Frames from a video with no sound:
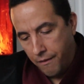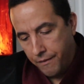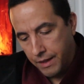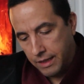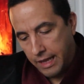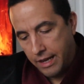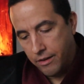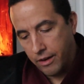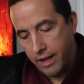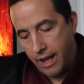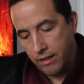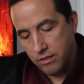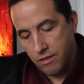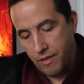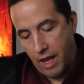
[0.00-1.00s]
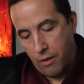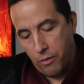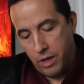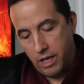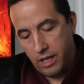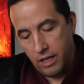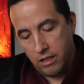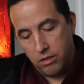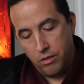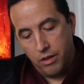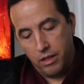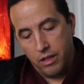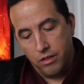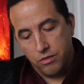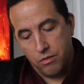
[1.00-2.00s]
In later accounts of that week,
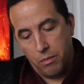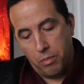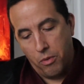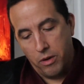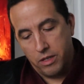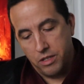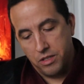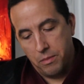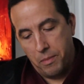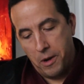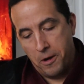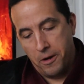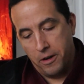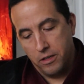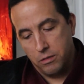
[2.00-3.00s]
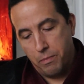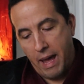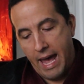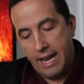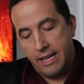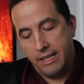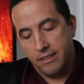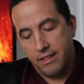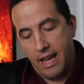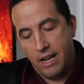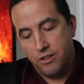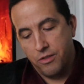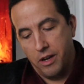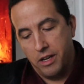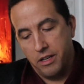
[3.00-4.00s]
including his report to superiors, Patton
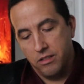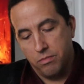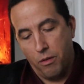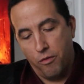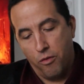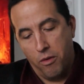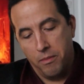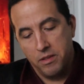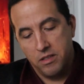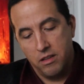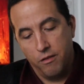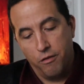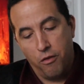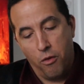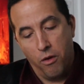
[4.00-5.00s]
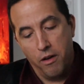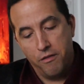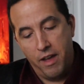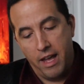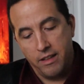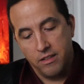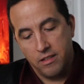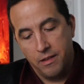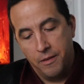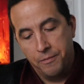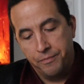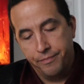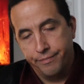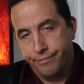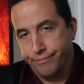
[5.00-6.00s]
exaggerated his performance in four events.
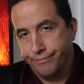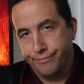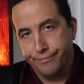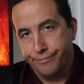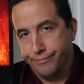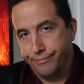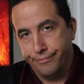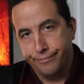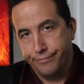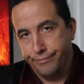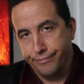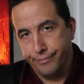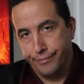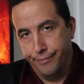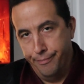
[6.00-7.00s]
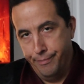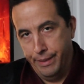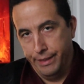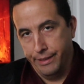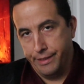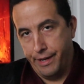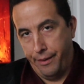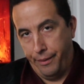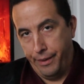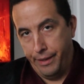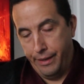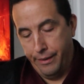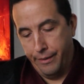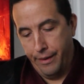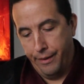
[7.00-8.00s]
Military
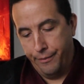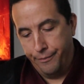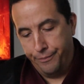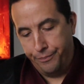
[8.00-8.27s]
hero.